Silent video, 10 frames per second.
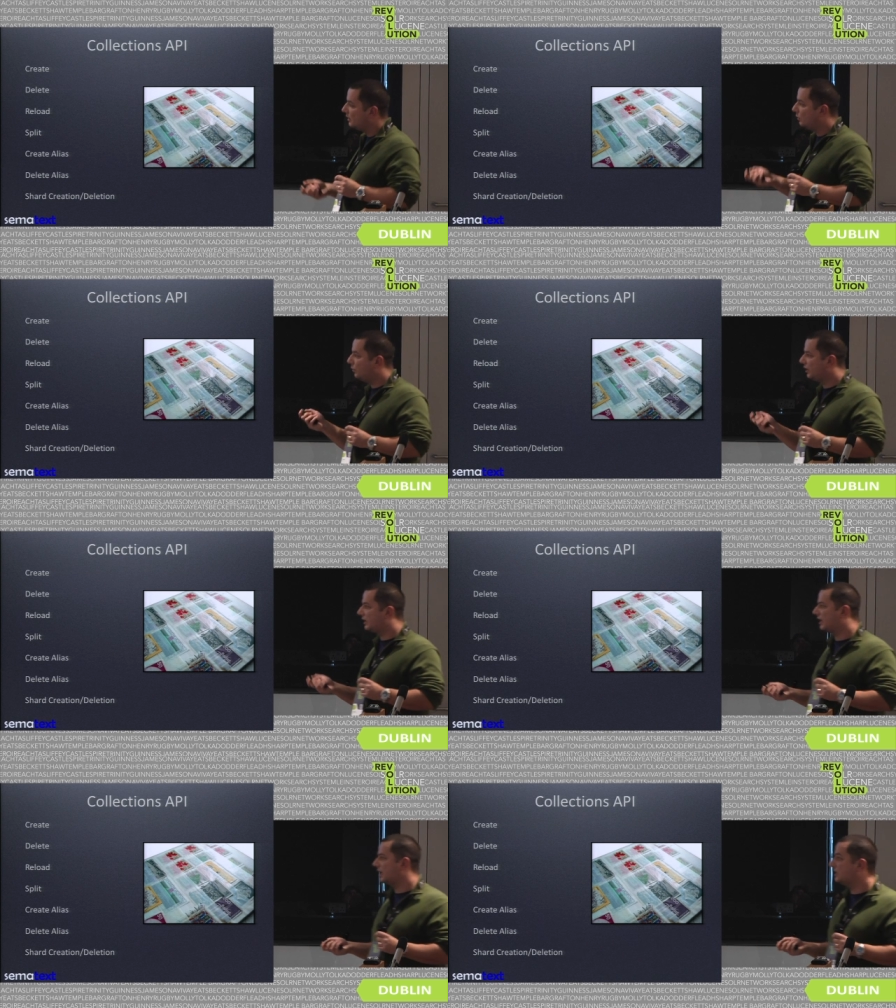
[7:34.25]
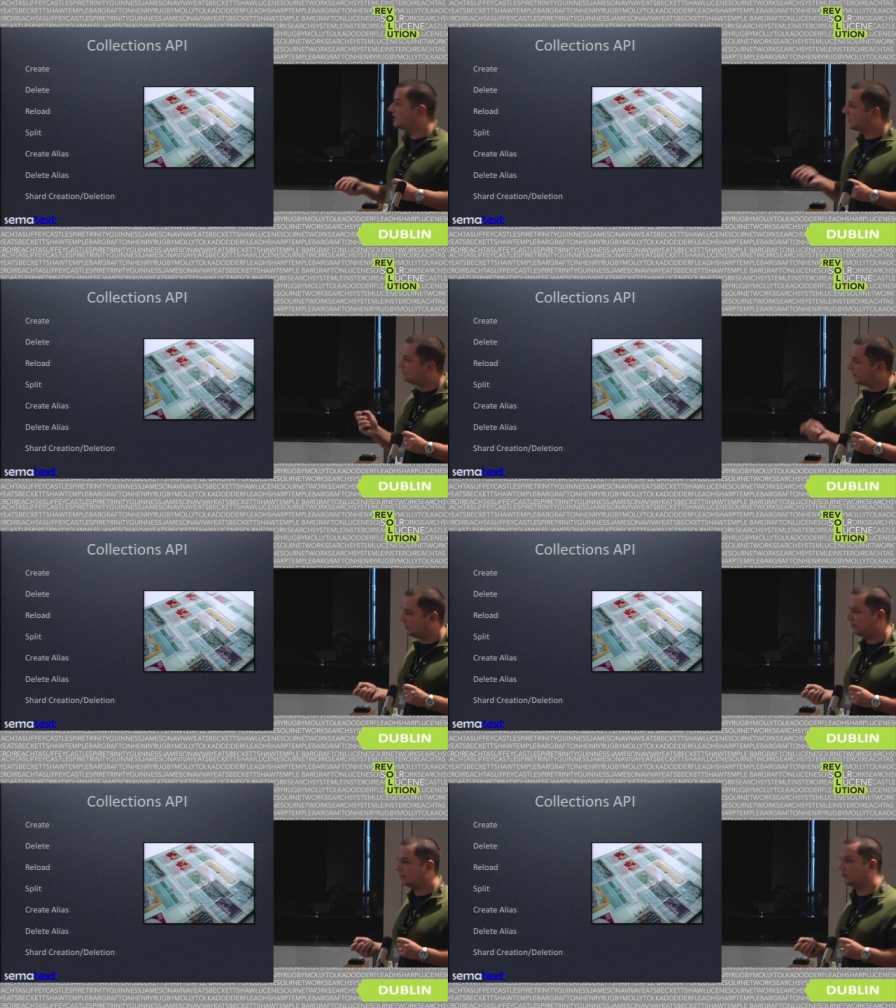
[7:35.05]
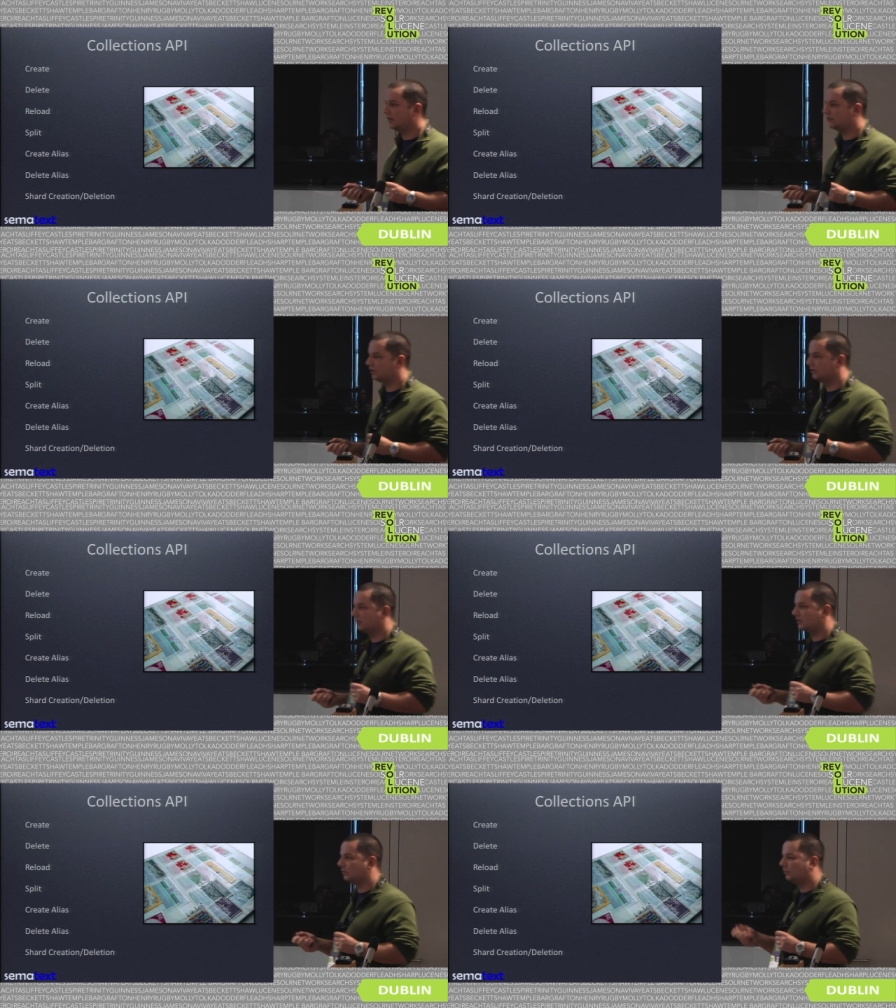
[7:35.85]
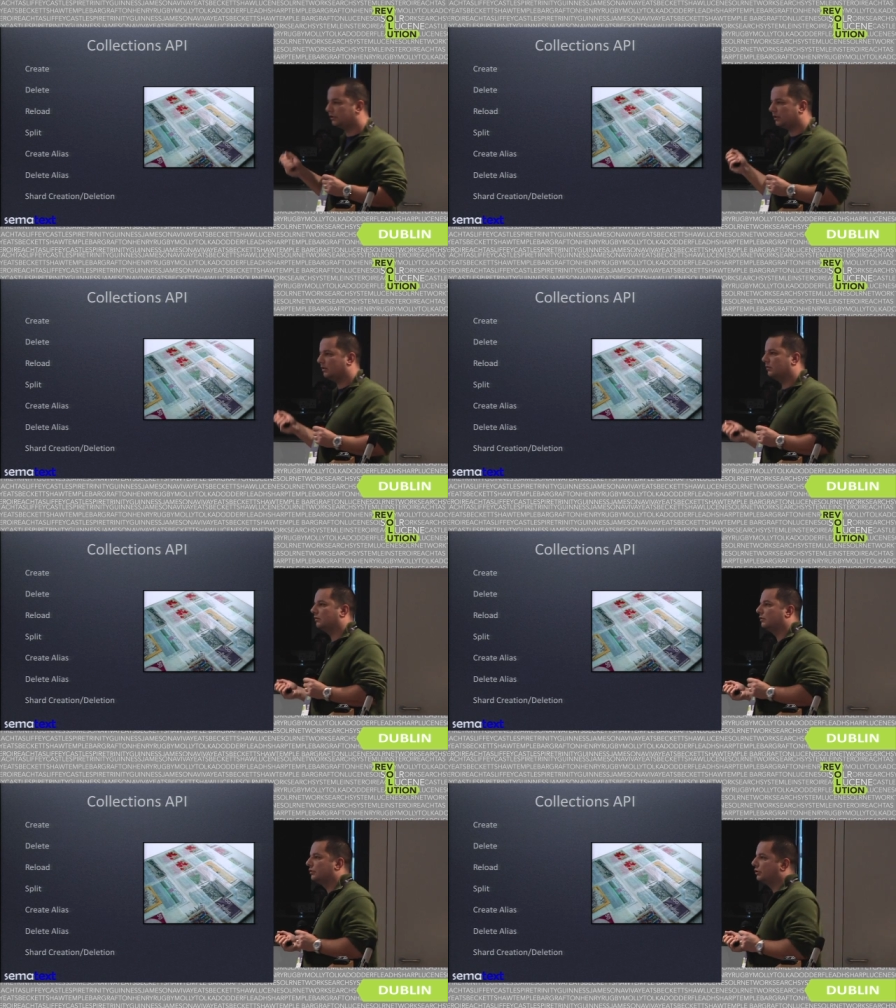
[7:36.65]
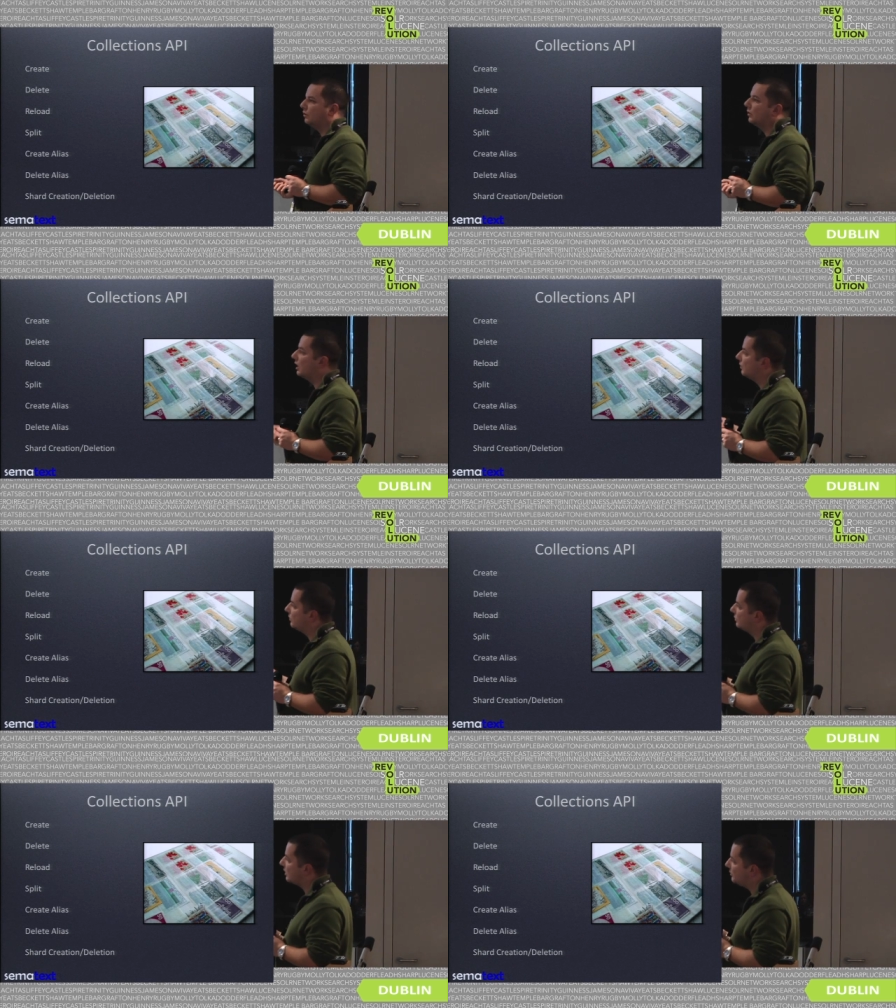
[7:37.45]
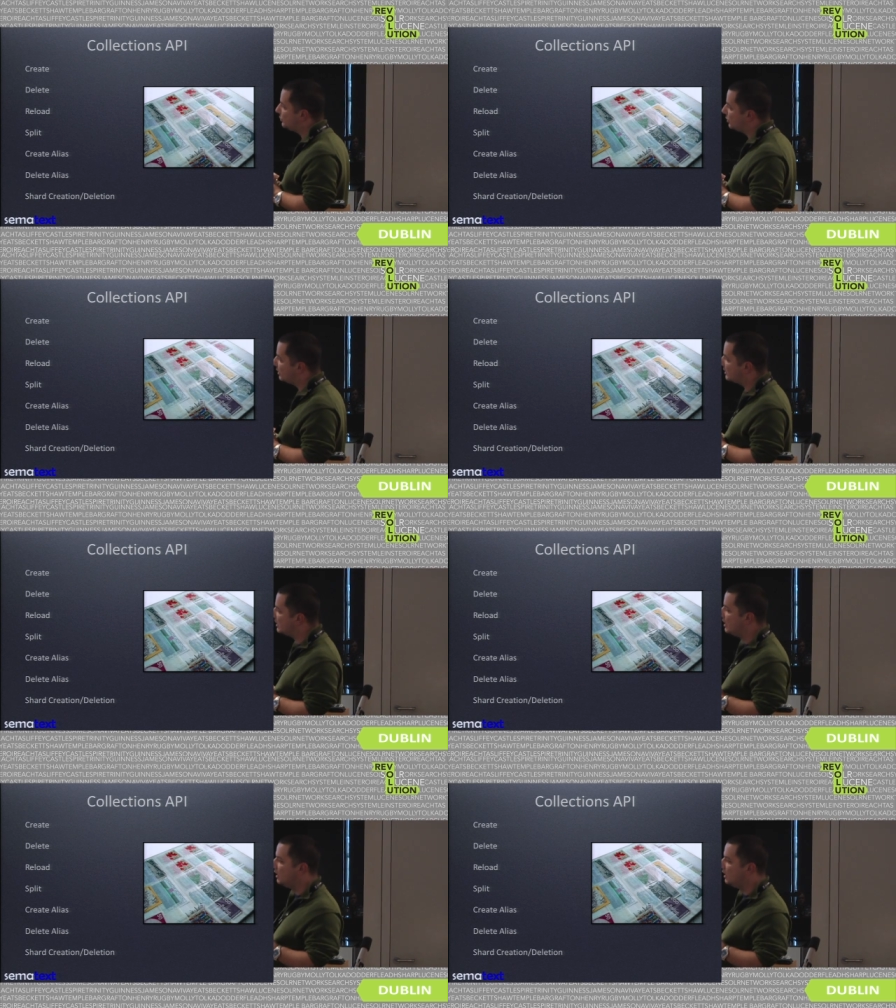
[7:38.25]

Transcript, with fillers: We can split the collections, which I'll show how, how it works,